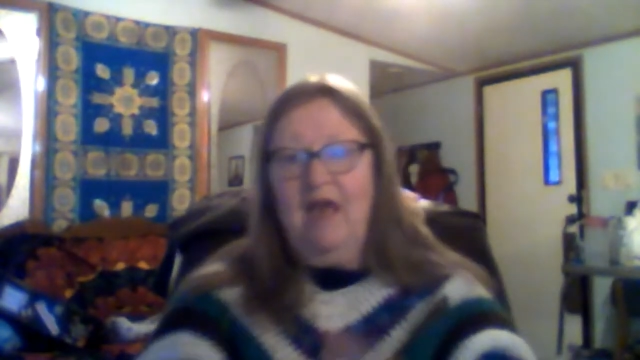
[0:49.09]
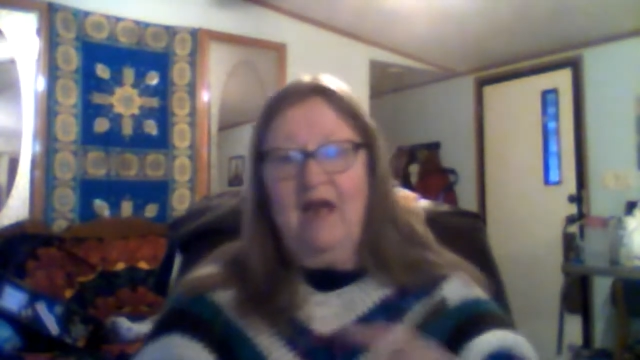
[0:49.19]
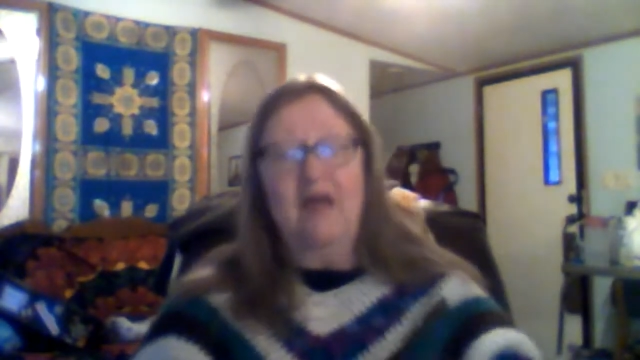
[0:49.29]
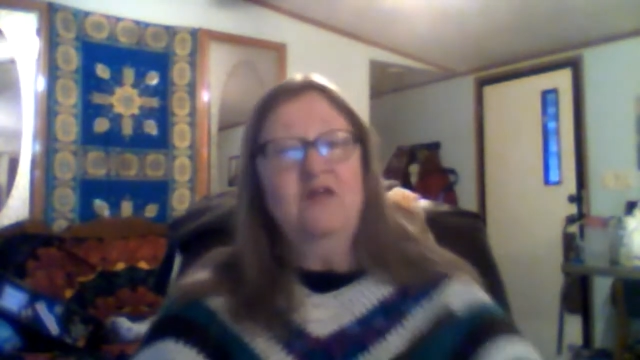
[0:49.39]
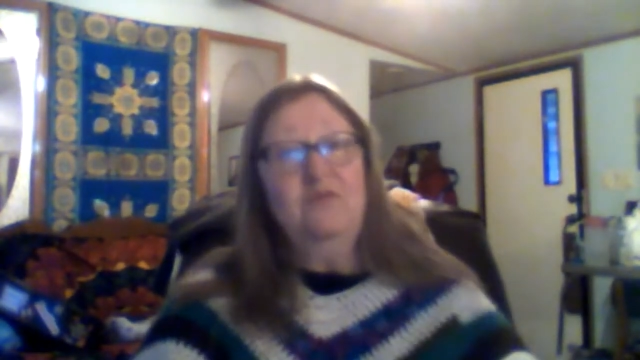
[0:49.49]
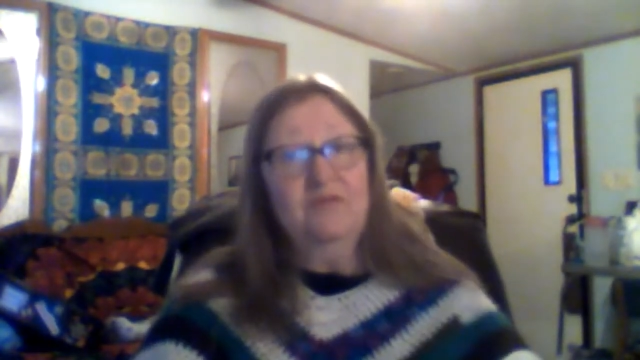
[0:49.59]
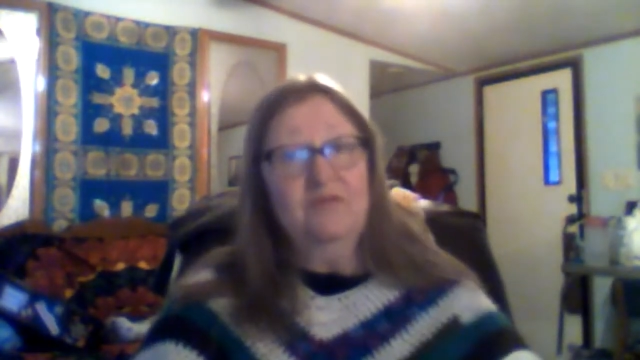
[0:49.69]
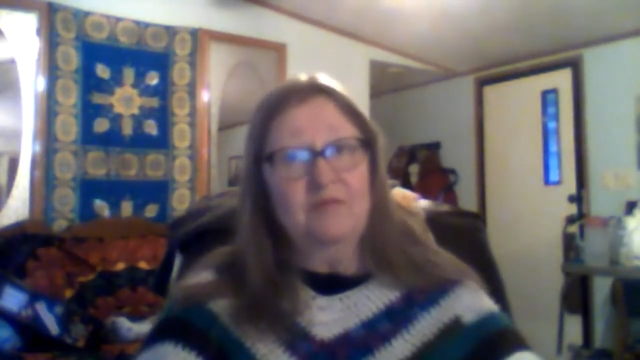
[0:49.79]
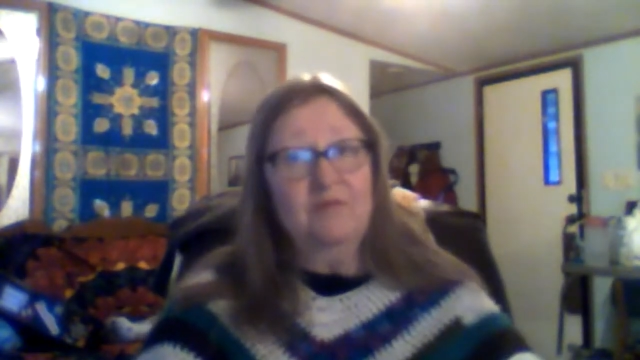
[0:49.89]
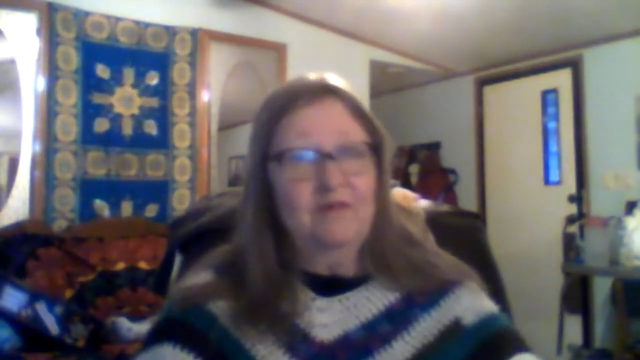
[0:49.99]
and I use
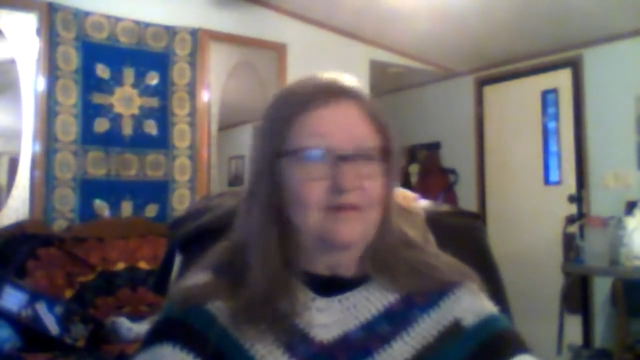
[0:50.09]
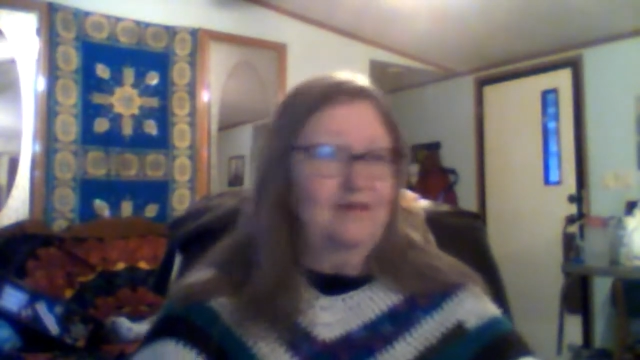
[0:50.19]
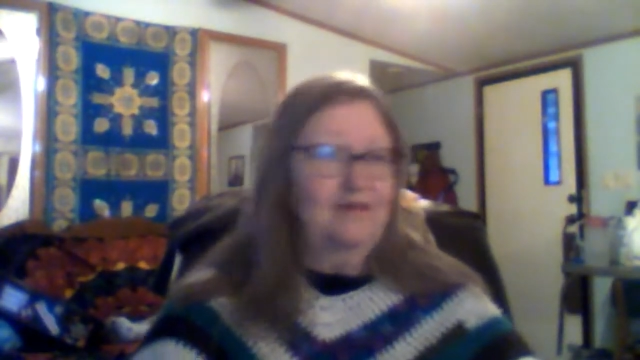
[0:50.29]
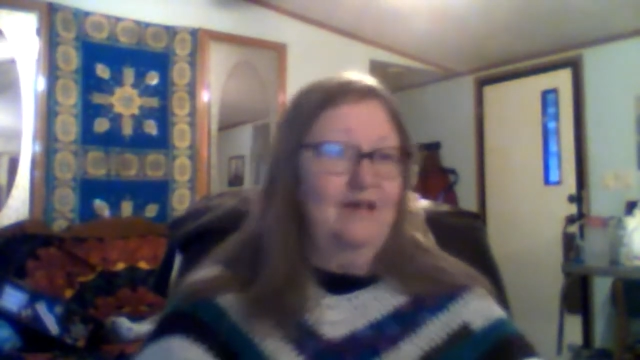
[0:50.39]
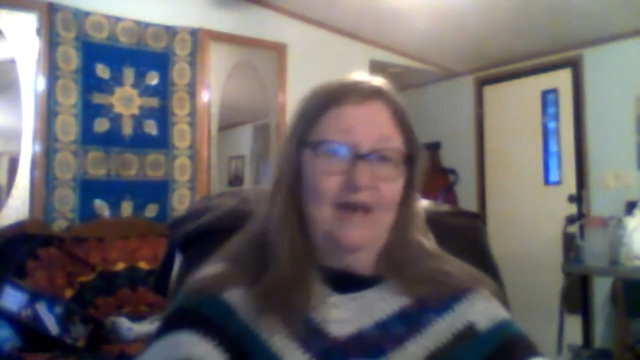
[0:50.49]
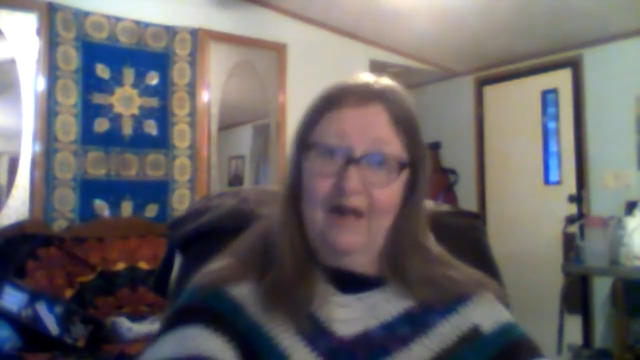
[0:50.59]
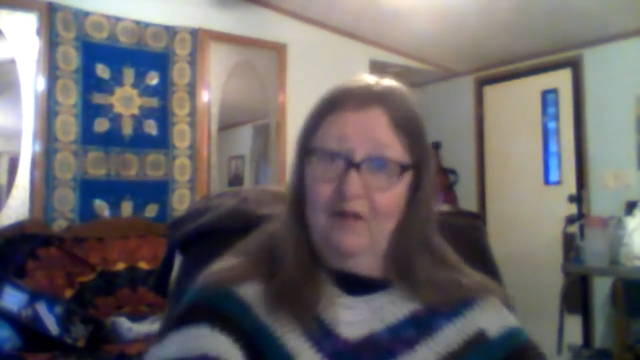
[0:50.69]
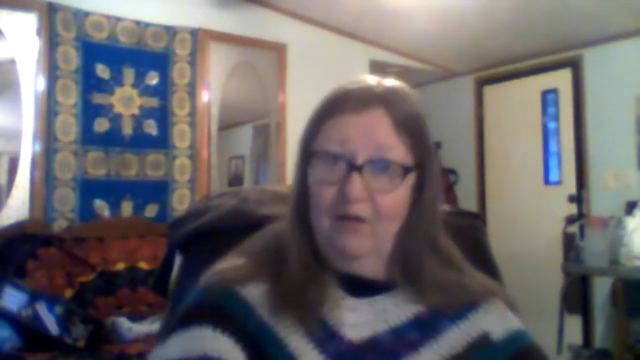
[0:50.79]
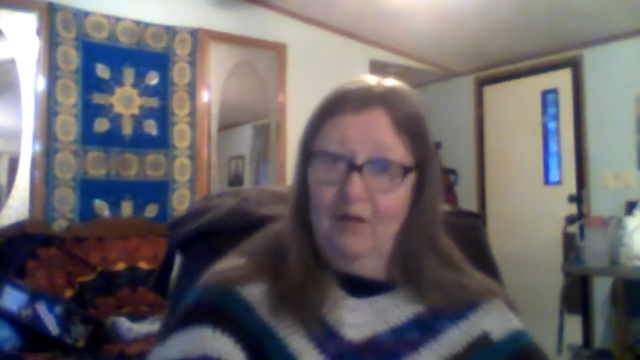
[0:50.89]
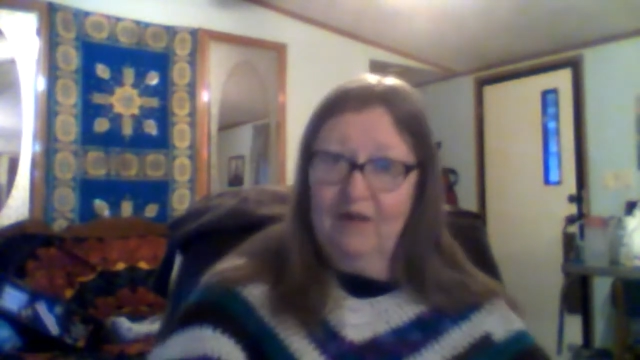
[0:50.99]
them and
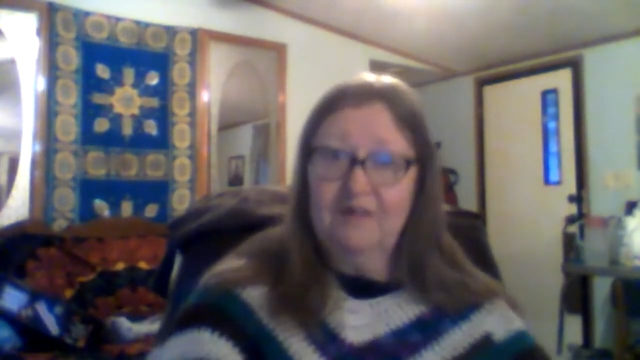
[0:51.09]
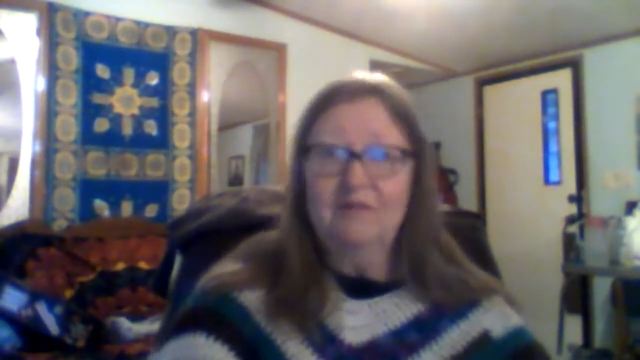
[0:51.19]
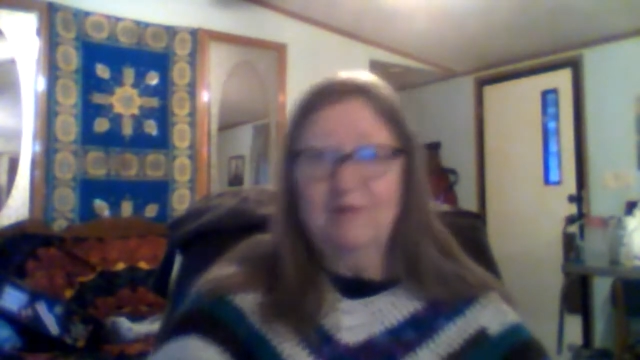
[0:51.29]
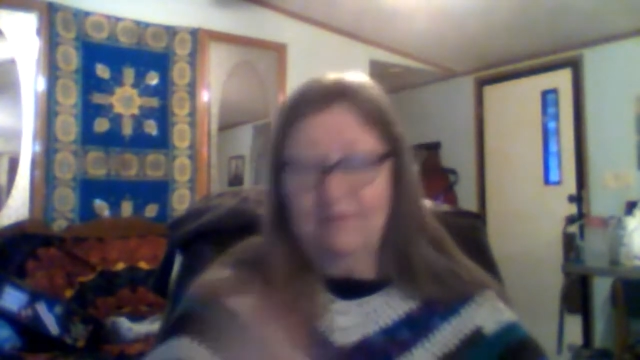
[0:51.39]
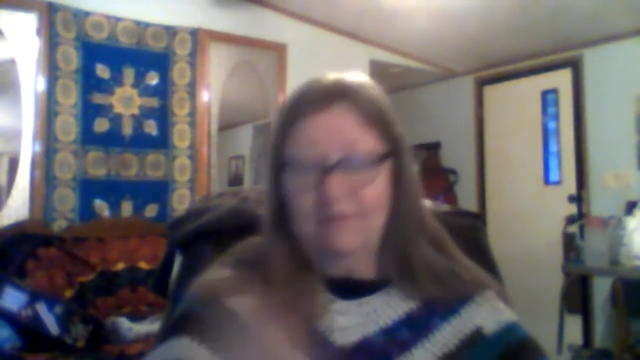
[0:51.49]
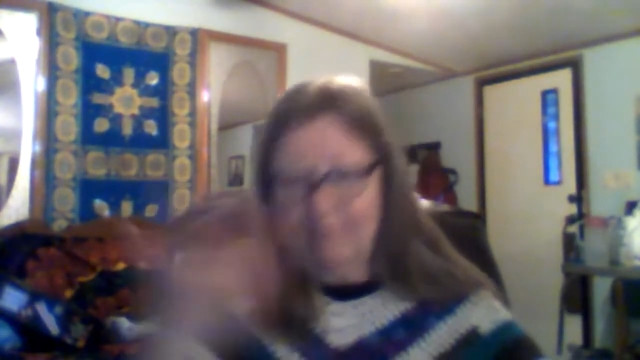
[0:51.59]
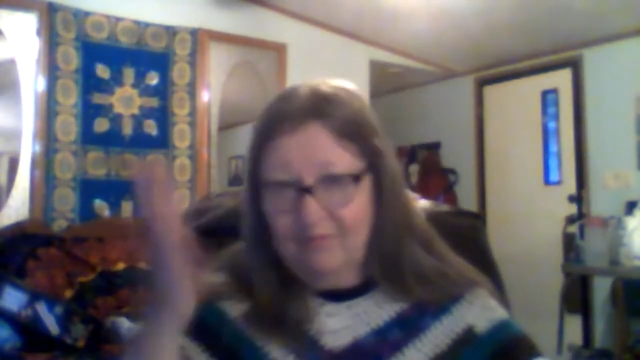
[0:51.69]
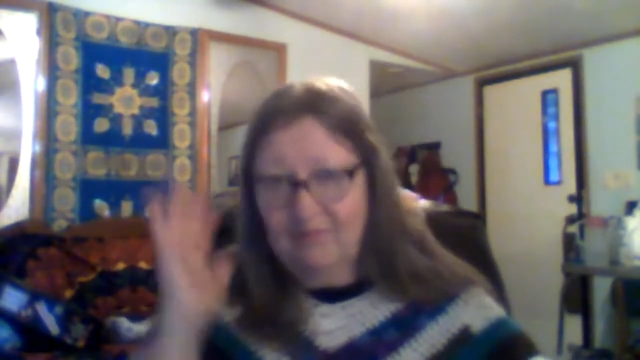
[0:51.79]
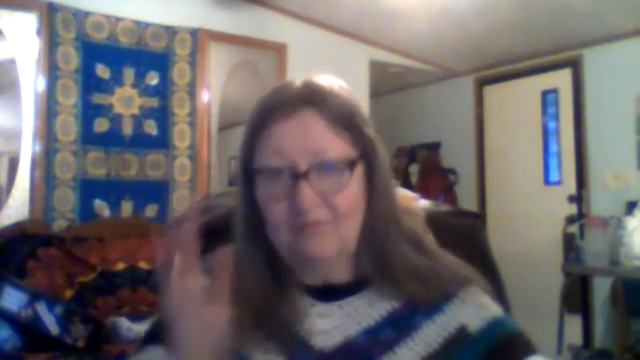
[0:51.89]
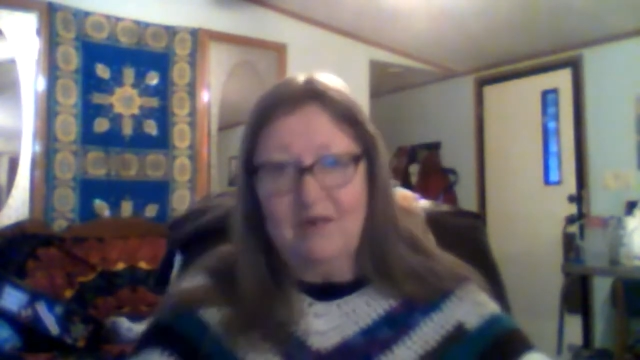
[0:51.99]
I wash them
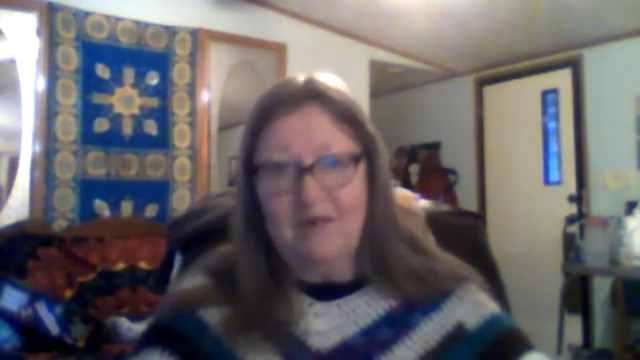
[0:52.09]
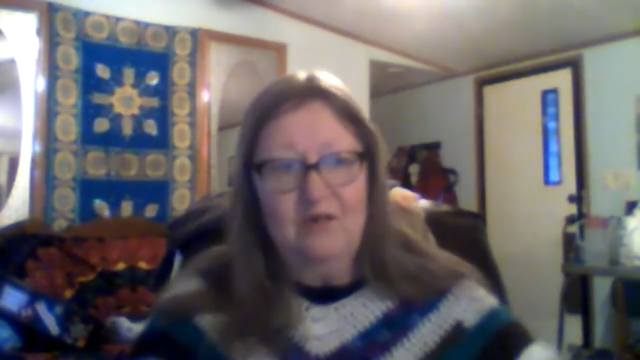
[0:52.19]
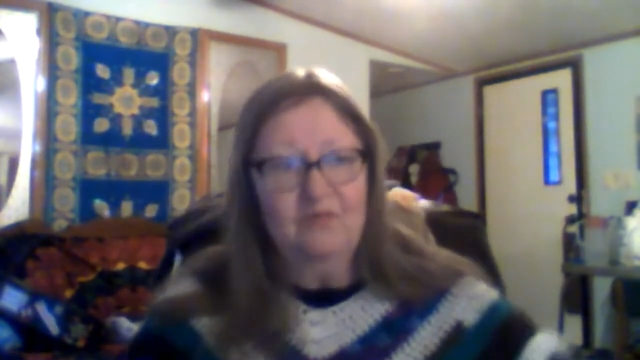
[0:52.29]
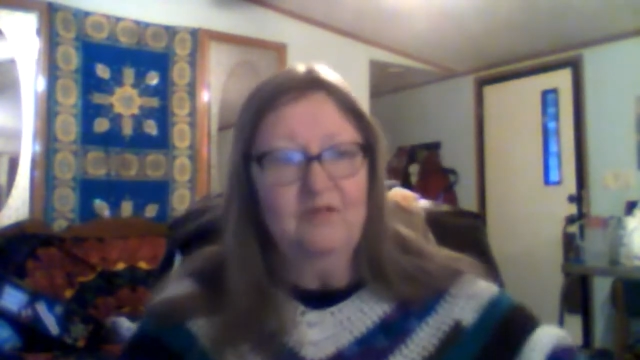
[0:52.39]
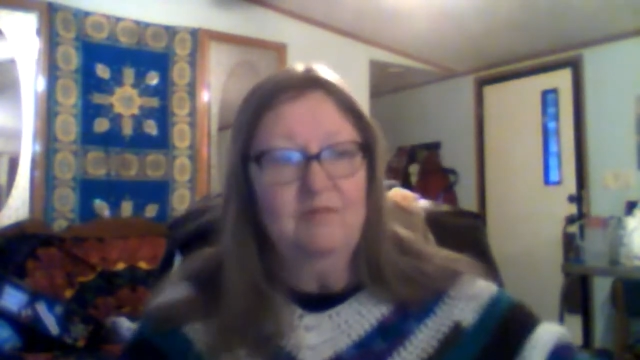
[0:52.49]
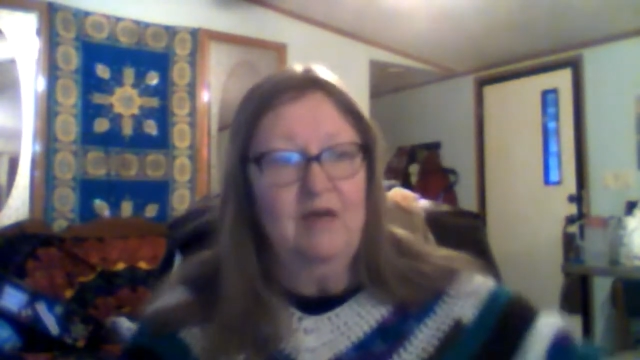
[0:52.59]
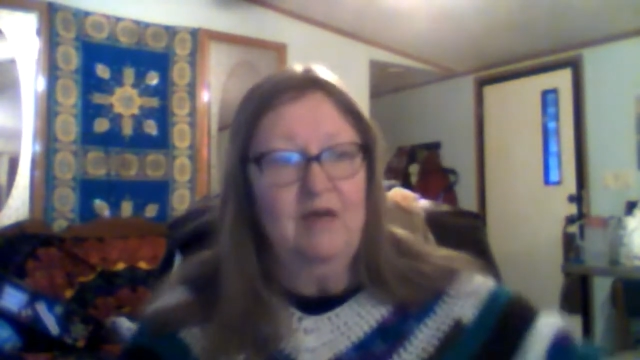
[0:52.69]
and reuse them.